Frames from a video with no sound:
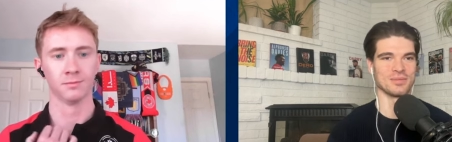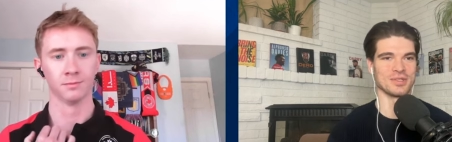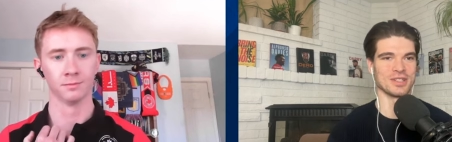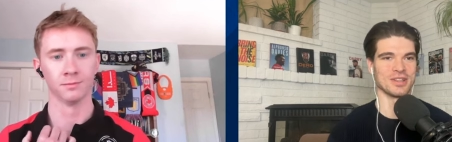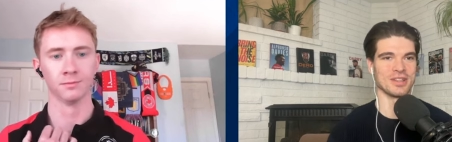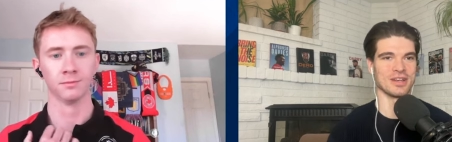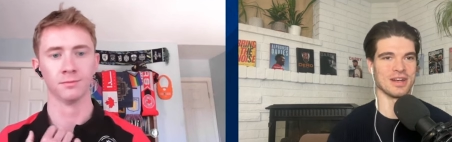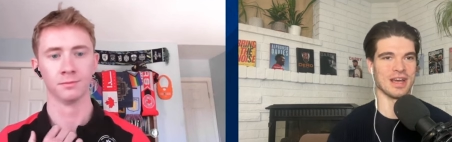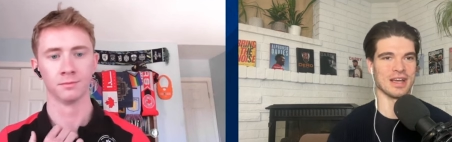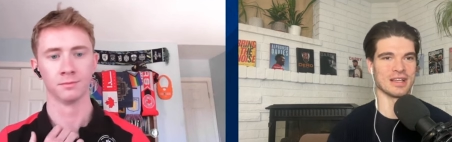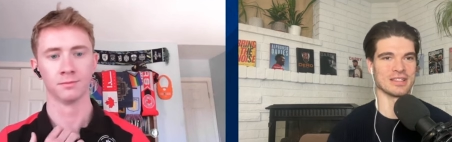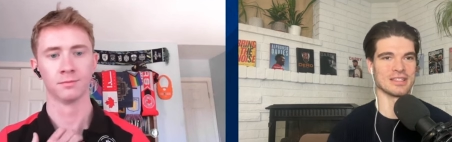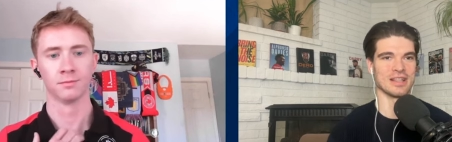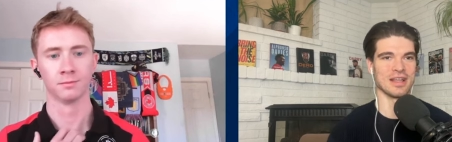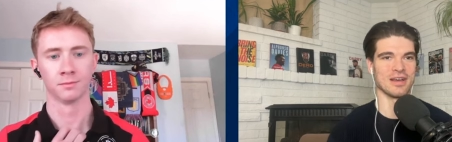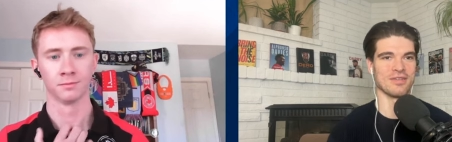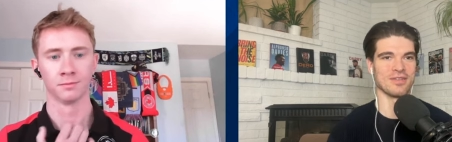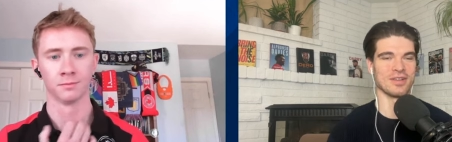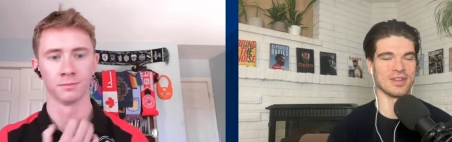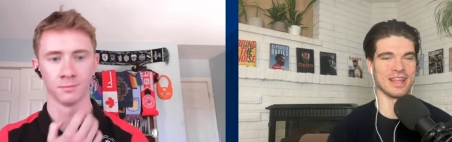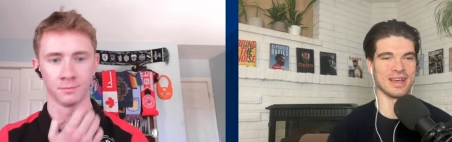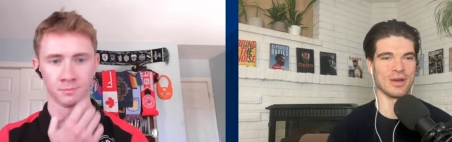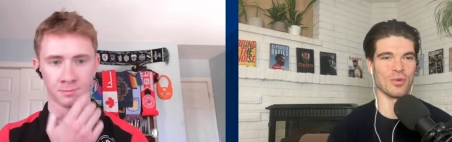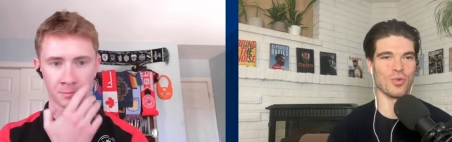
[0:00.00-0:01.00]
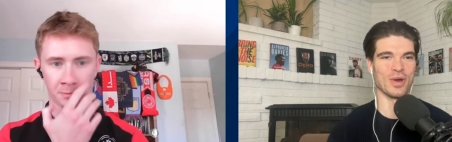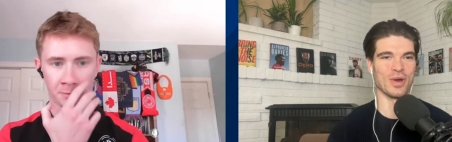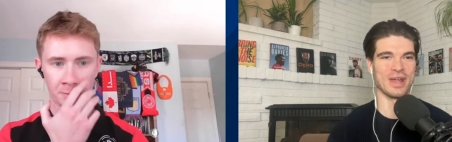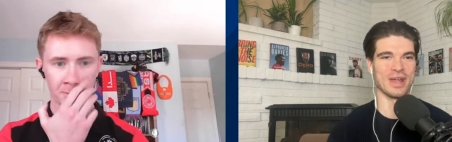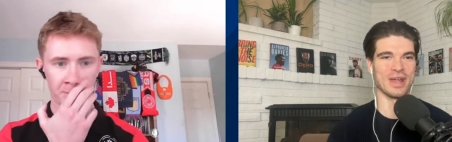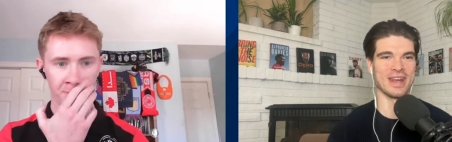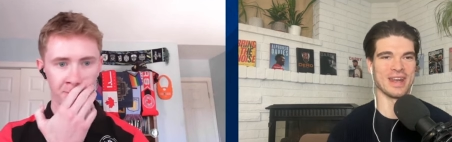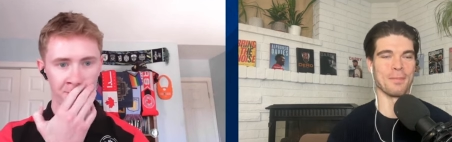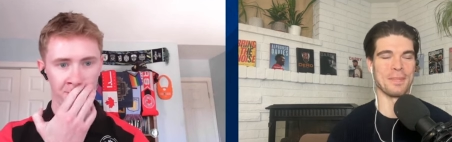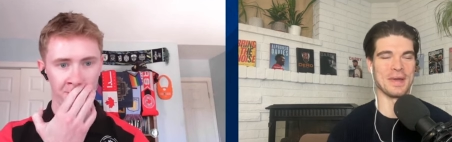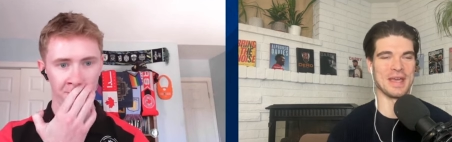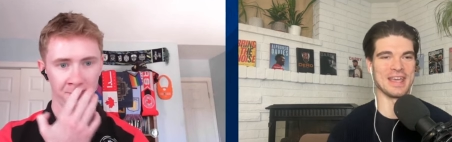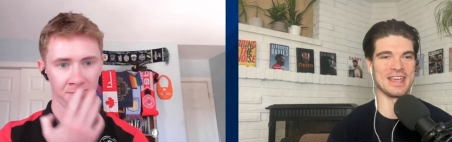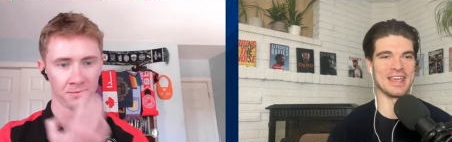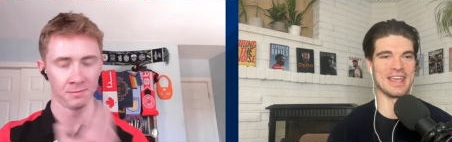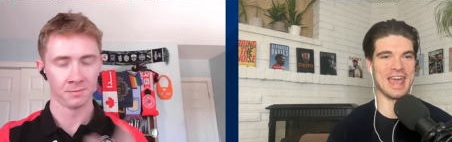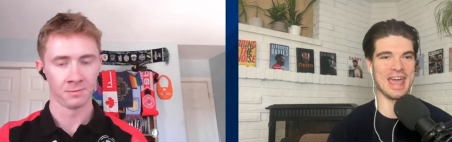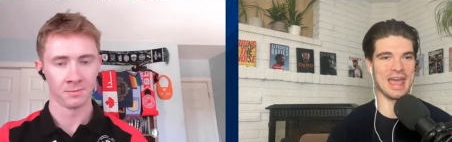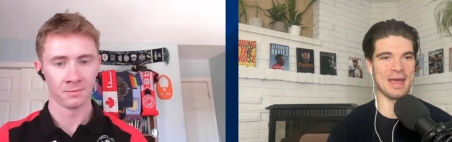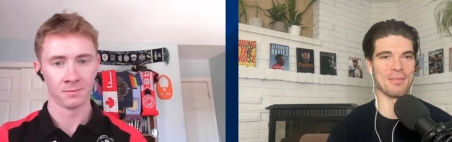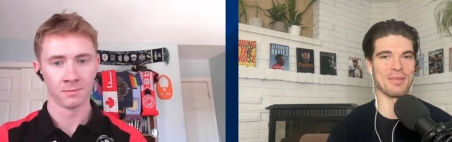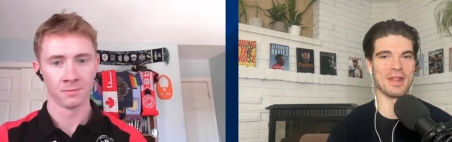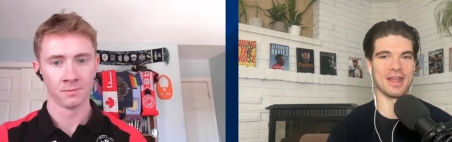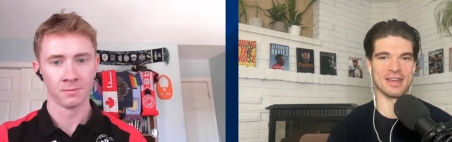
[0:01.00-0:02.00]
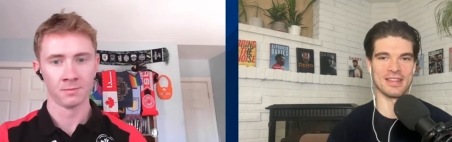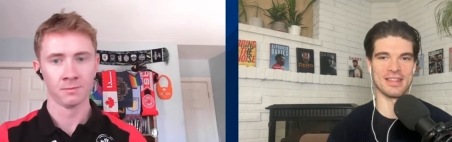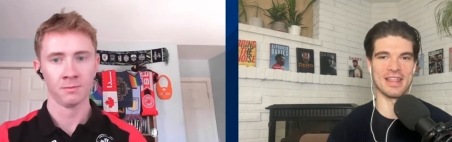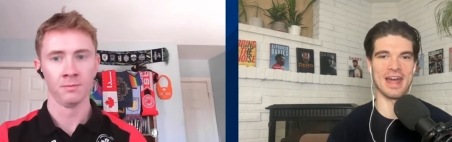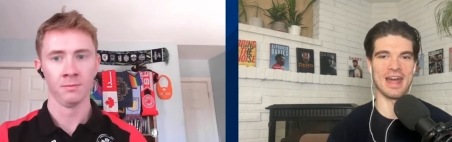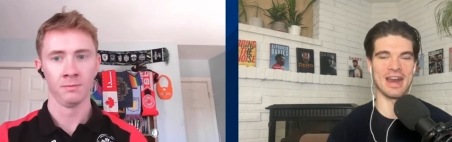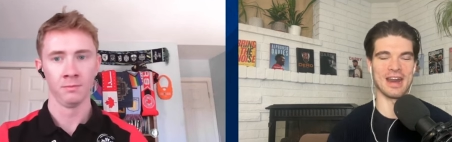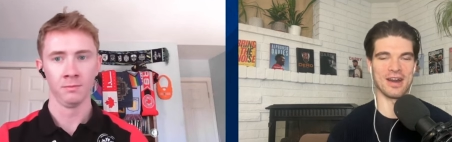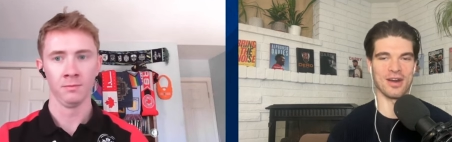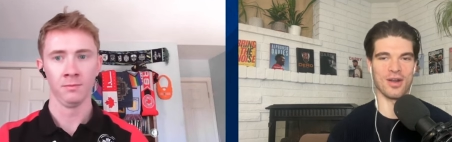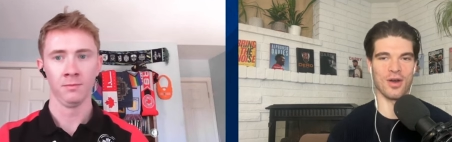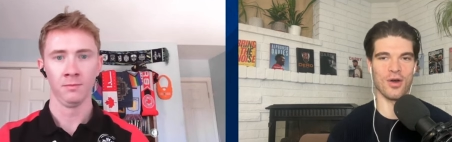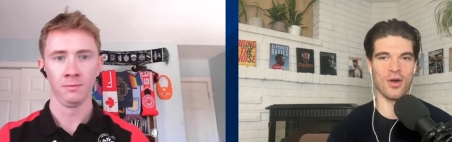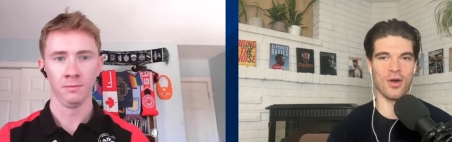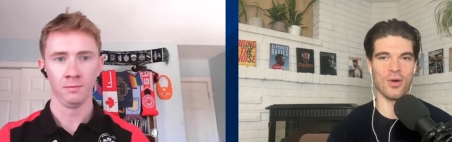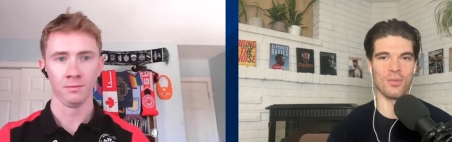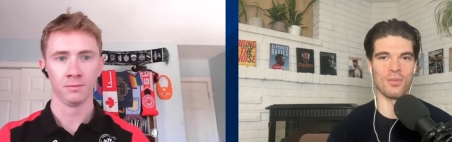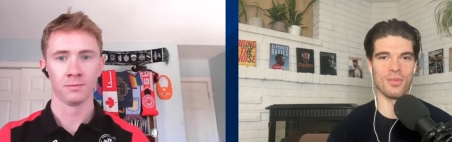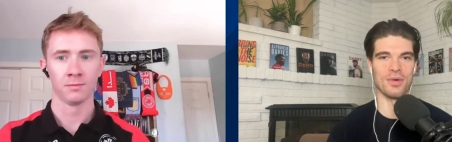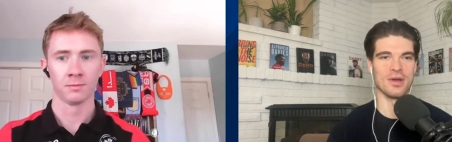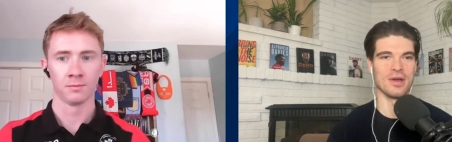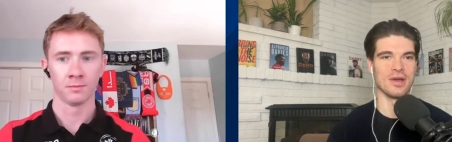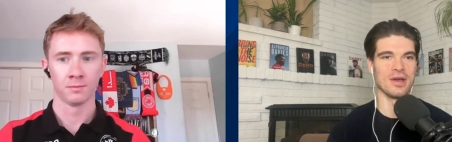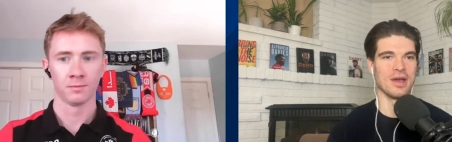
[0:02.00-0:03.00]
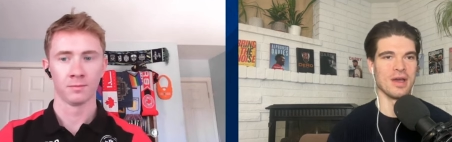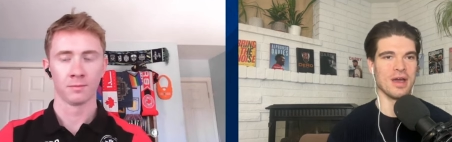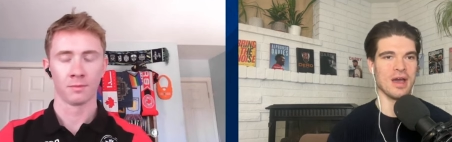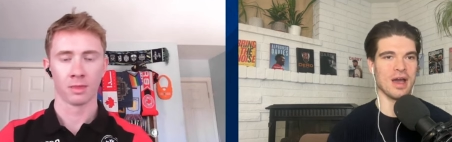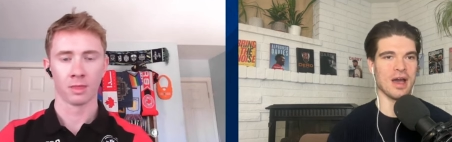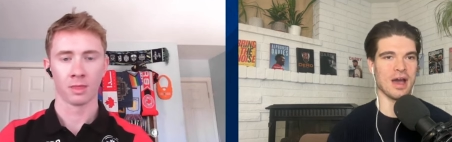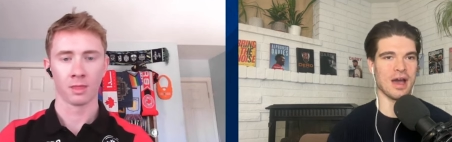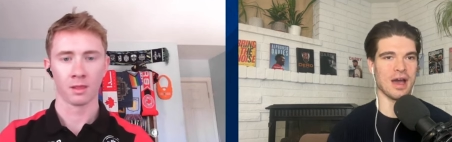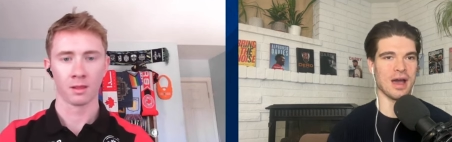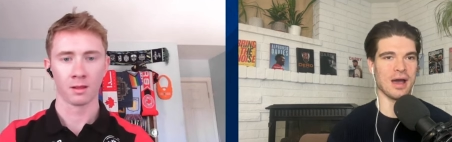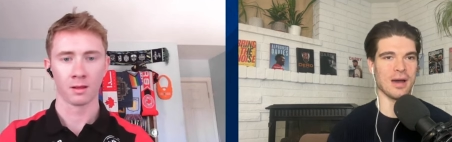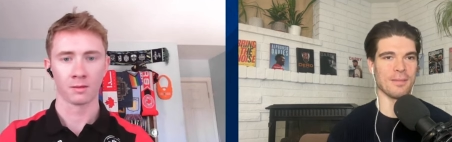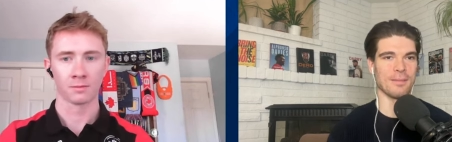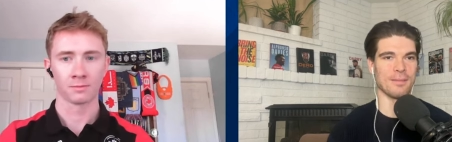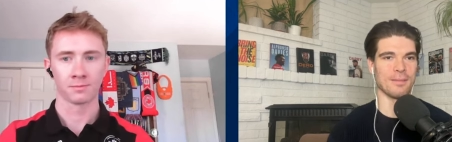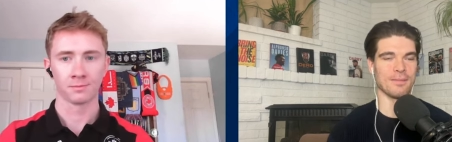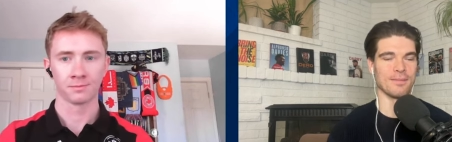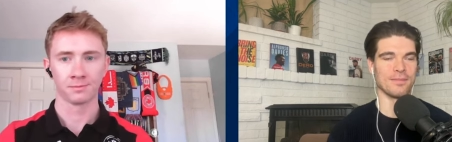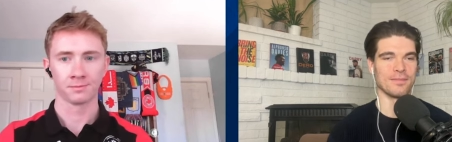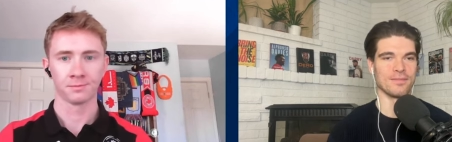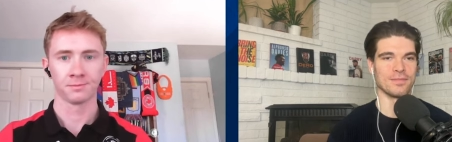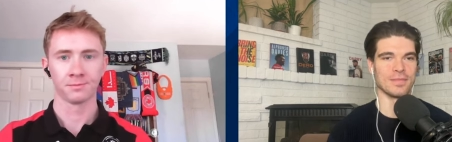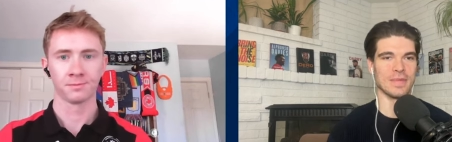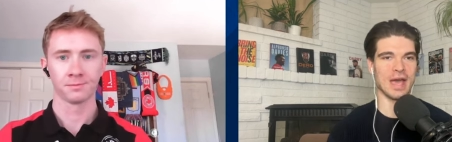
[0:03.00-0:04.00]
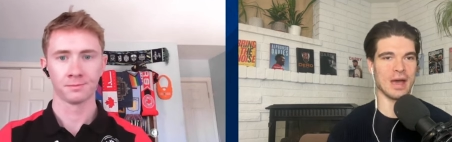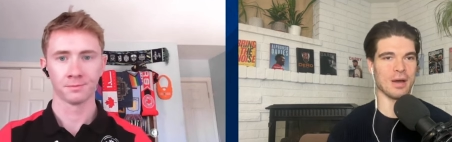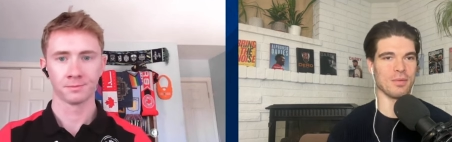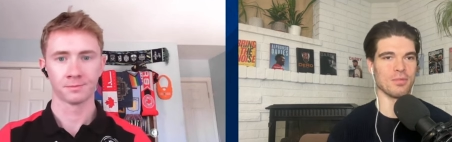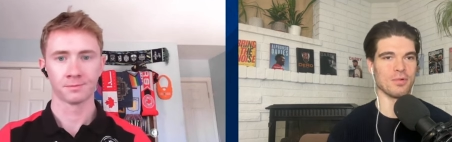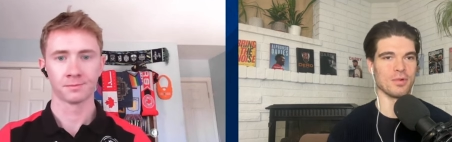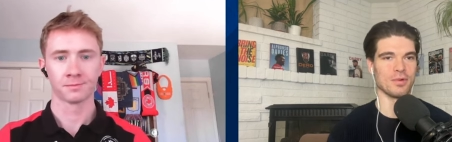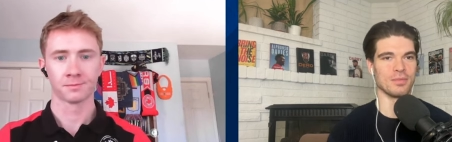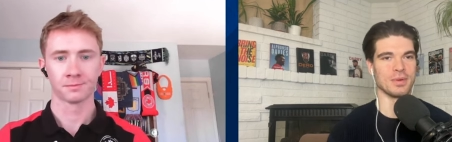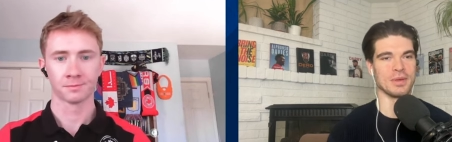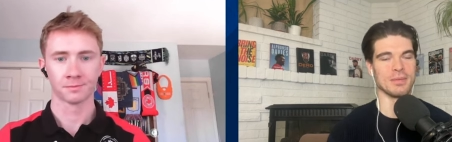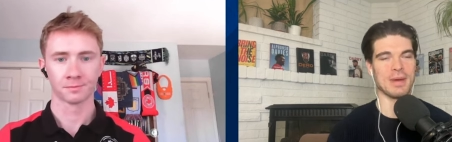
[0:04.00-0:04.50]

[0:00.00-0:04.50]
Speaker 1: them to mm-hmm. the next level. Like winning a big game like that at home, um, yeah, would be